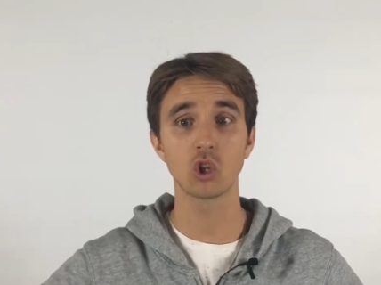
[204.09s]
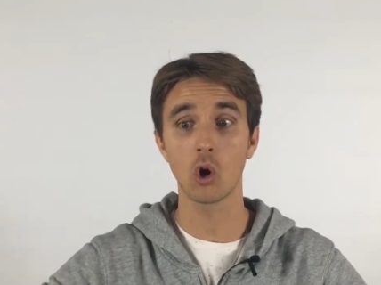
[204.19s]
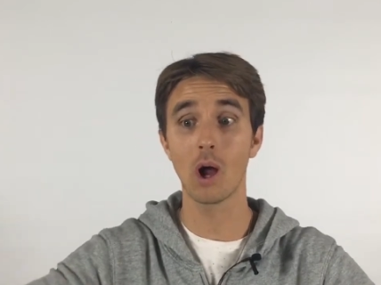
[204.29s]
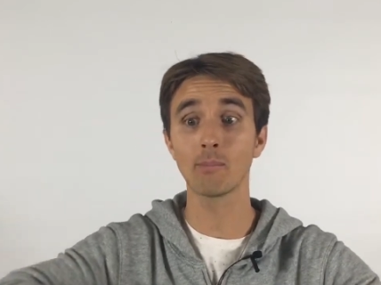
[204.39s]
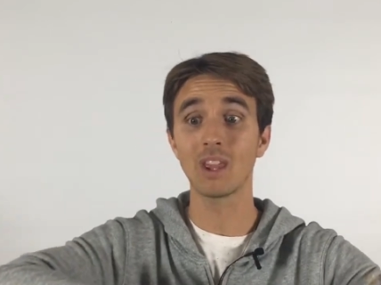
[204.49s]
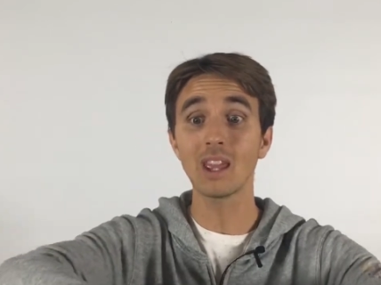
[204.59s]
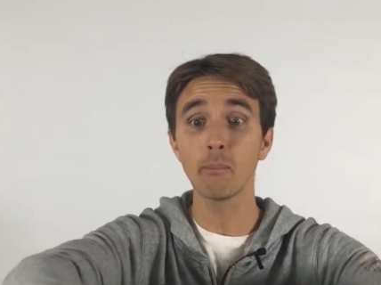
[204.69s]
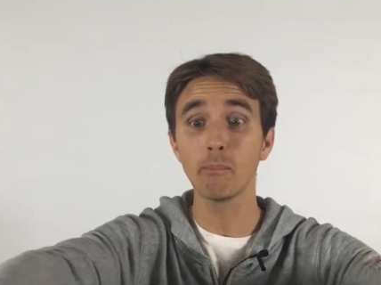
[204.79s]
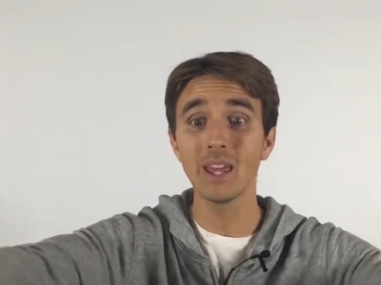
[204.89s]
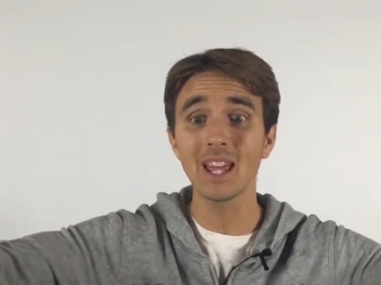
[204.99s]
I'm
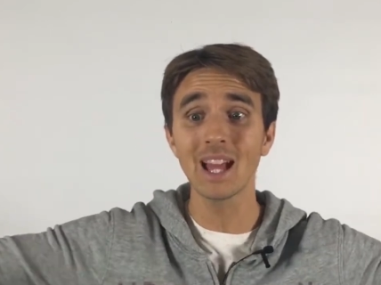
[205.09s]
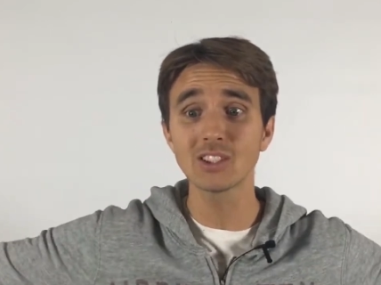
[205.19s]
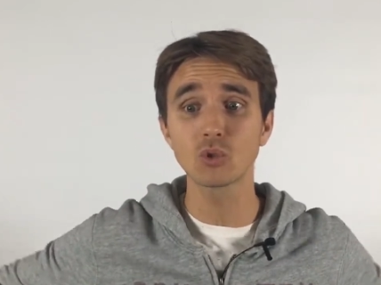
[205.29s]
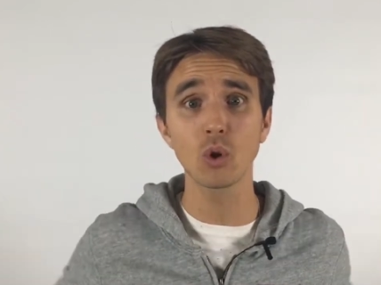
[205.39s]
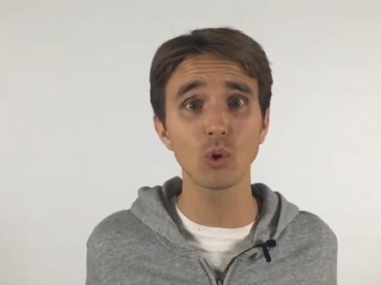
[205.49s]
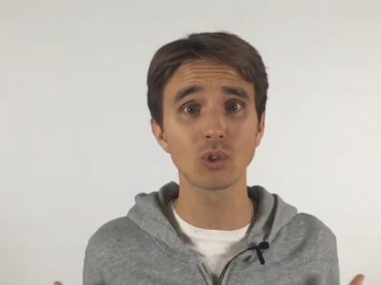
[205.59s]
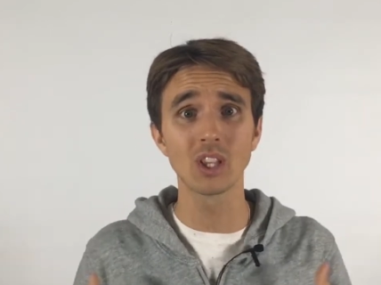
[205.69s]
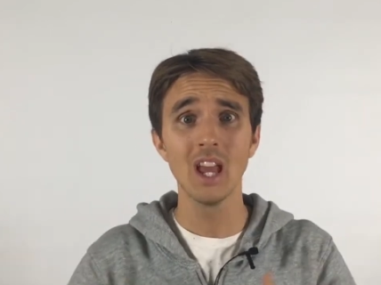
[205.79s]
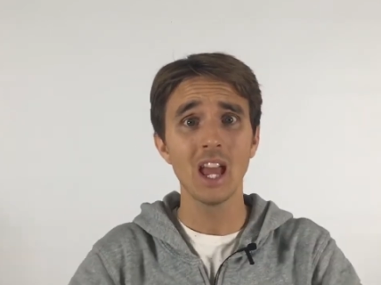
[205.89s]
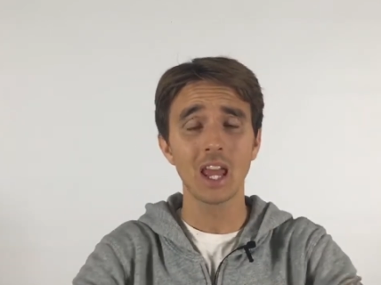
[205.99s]
taking big ass
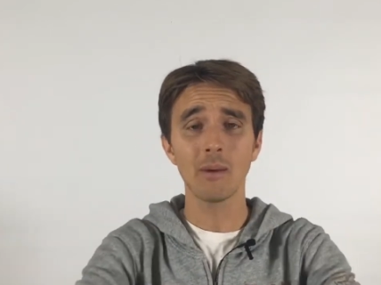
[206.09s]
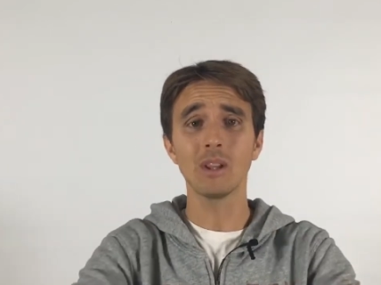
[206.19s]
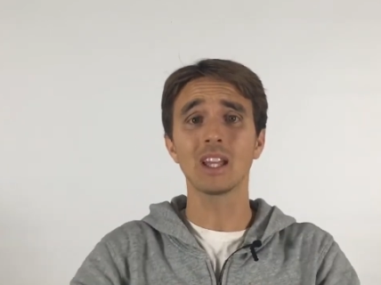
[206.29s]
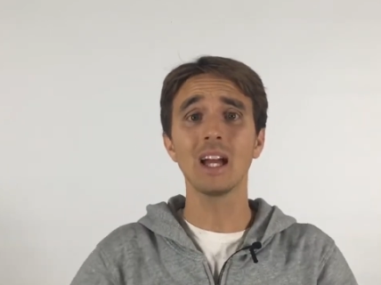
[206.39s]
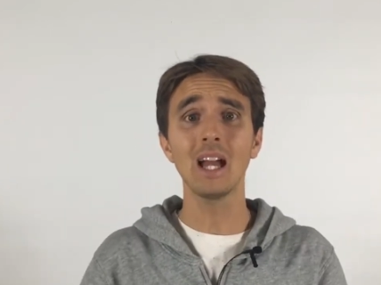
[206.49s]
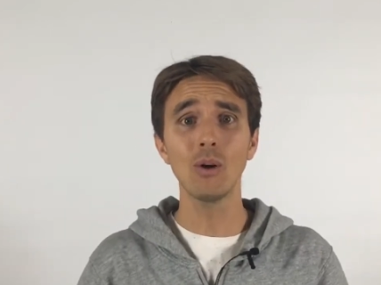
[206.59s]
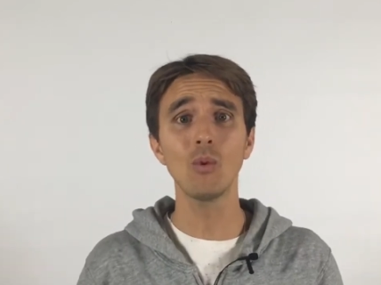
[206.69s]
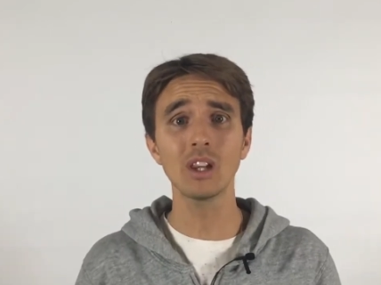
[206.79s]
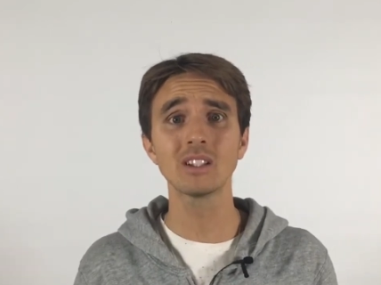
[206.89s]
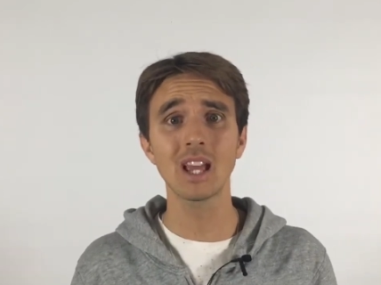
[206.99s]
strokes and I'm like,
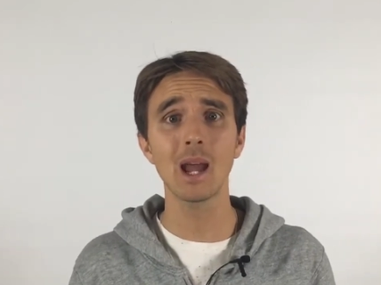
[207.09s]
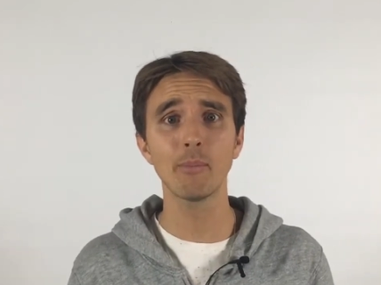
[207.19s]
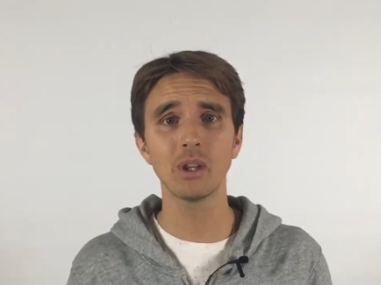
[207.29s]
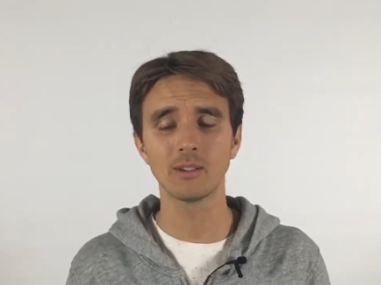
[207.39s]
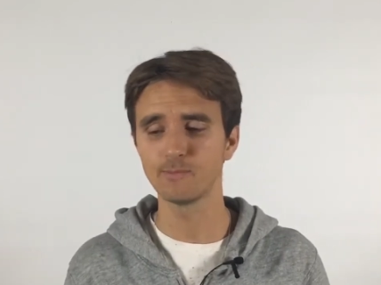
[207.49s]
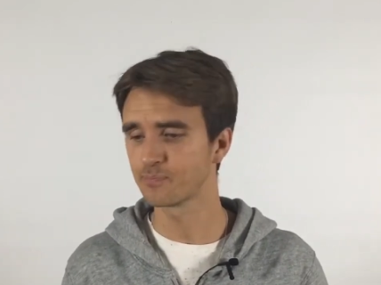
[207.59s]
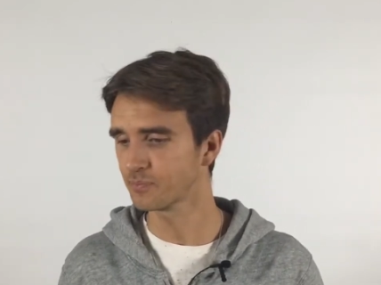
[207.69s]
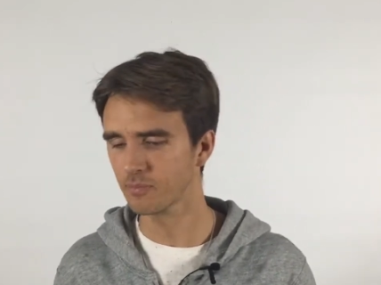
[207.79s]
what is happening?